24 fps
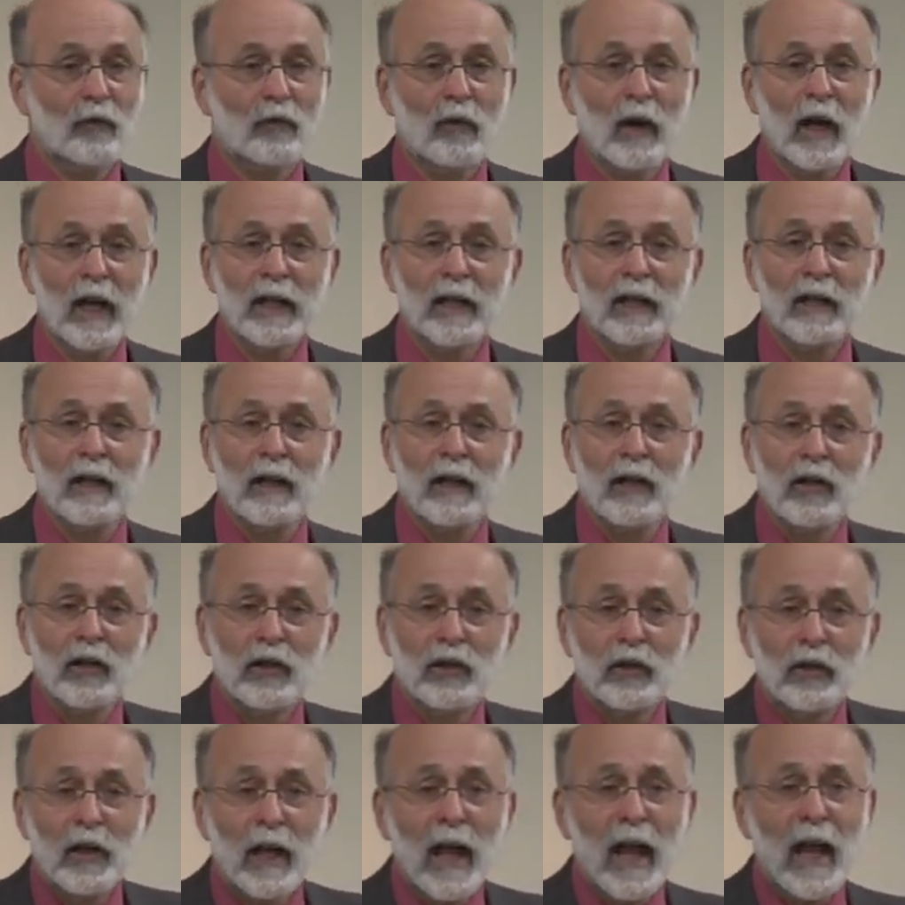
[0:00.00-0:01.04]
right?
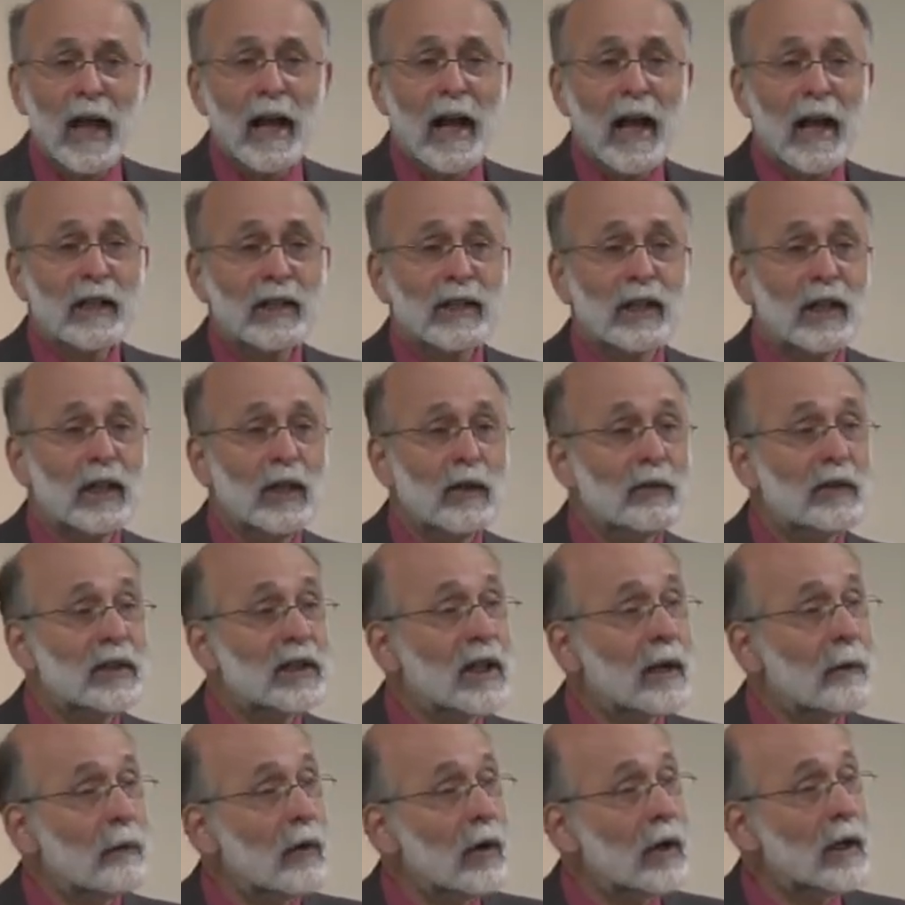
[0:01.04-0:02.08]
You can't execute
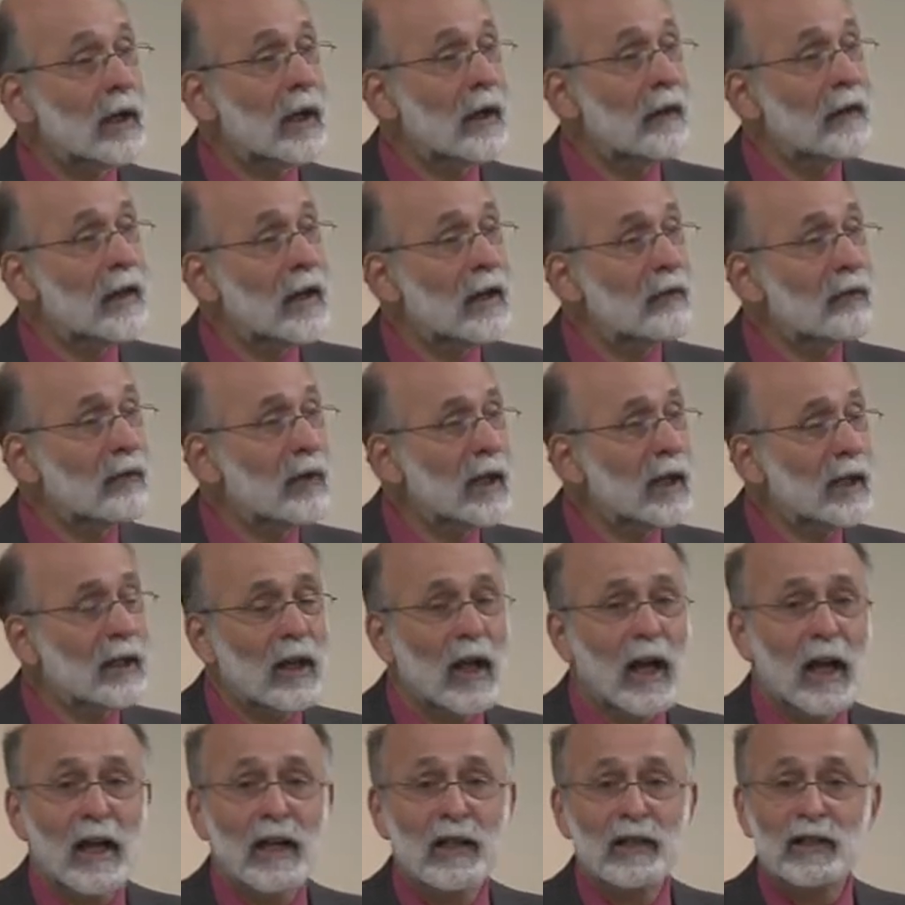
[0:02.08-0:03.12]
someone and then
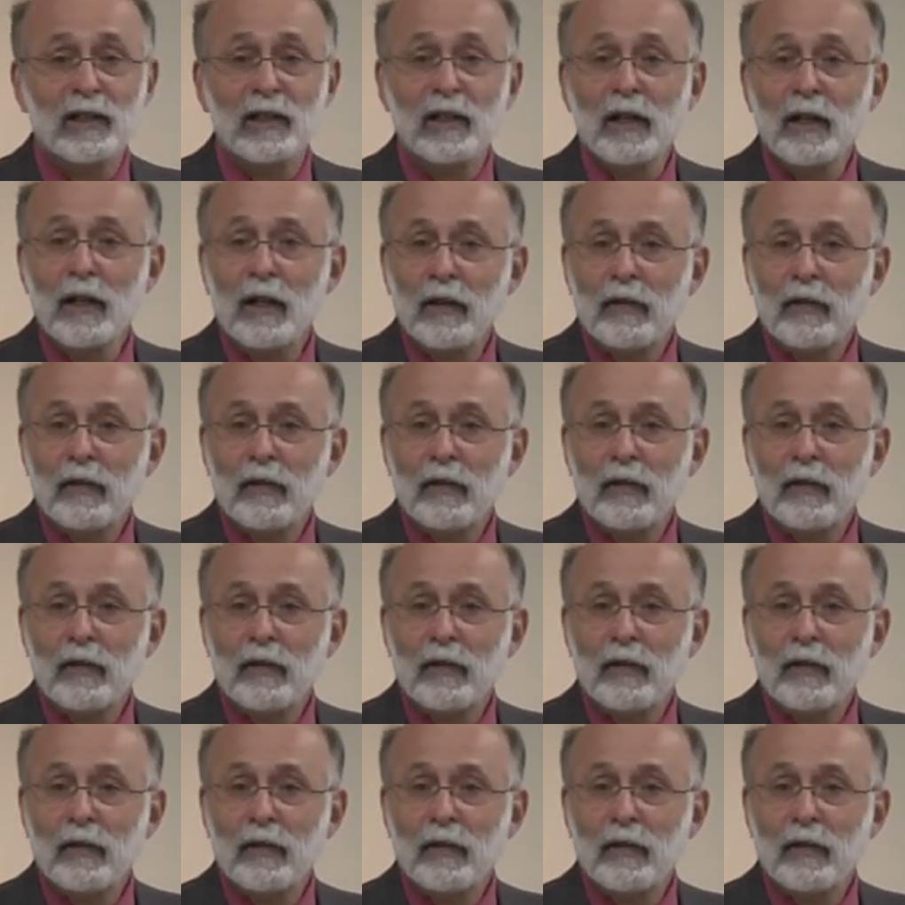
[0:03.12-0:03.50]
realize,